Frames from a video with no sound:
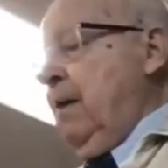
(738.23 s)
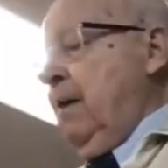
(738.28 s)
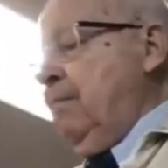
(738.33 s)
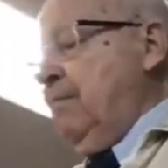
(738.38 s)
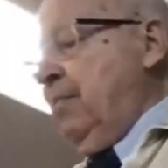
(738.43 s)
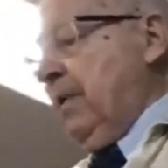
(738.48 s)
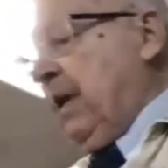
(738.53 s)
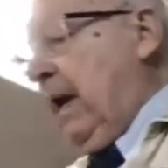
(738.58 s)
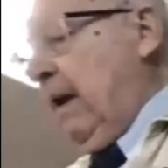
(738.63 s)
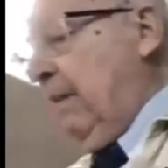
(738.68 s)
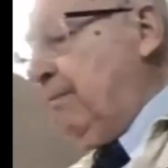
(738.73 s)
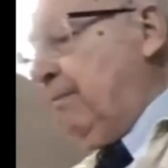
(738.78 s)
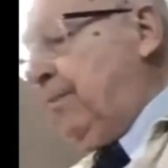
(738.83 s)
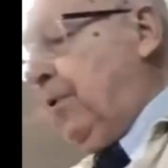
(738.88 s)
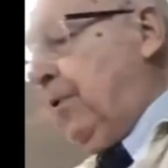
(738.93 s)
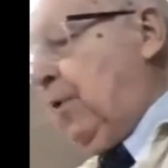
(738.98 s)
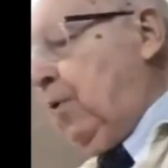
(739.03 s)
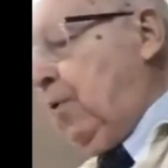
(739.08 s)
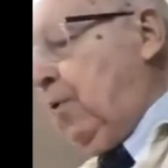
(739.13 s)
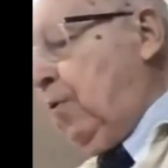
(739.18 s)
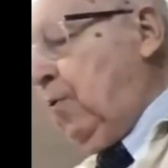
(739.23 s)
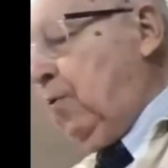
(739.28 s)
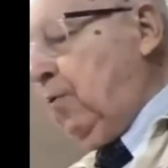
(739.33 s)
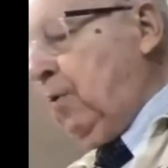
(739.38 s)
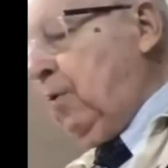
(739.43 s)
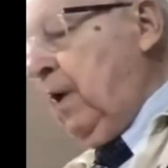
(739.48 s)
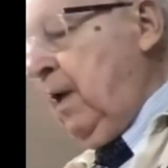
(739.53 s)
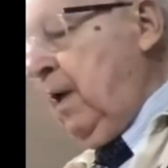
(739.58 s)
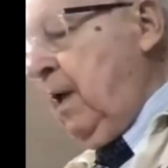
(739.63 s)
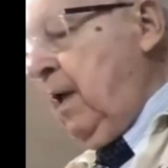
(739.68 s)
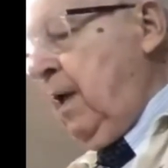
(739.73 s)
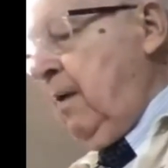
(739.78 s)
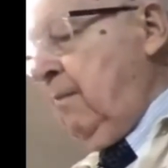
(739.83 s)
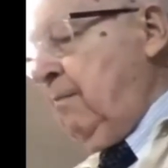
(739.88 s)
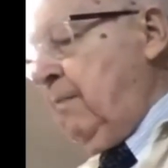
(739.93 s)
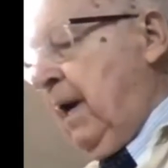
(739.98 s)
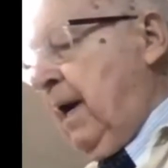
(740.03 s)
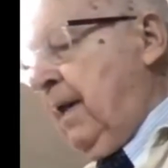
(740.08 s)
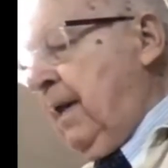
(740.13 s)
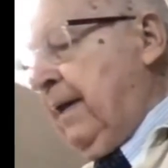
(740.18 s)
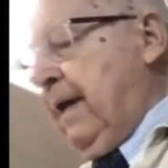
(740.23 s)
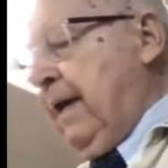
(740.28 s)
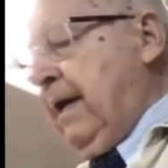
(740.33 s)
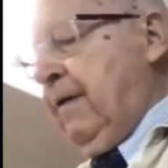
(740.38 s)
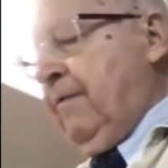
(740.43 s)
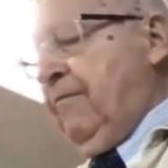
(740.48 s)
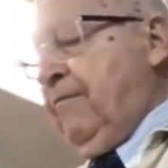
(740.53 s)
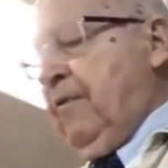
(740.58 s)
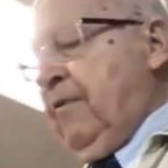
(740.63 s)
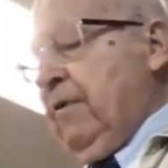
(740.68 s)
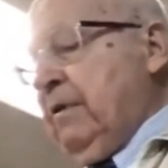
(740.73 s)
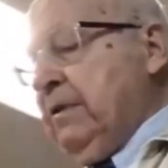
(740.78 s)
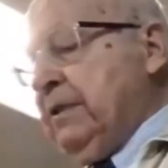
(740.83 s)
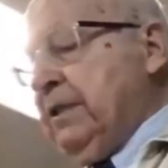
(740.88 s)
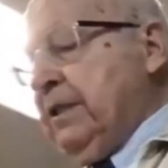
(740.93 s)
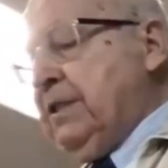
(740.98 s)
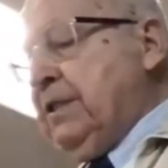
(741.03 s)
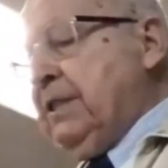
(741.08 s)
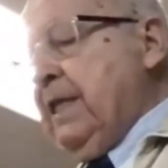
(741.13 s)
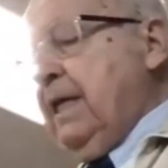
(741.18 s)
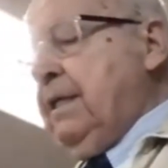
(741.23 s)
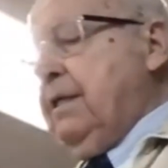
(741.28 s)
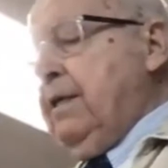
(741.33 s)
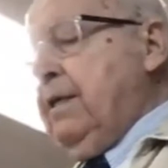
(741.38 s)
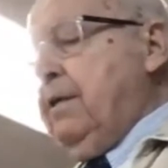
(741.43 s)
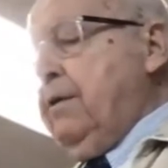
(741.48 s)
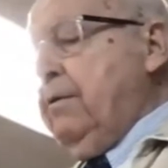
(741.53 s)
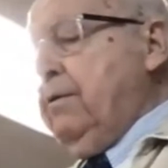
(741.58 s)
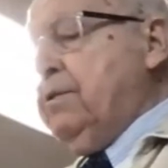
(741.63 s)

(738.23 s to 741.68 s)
but I'm pulled by the influence of sin to do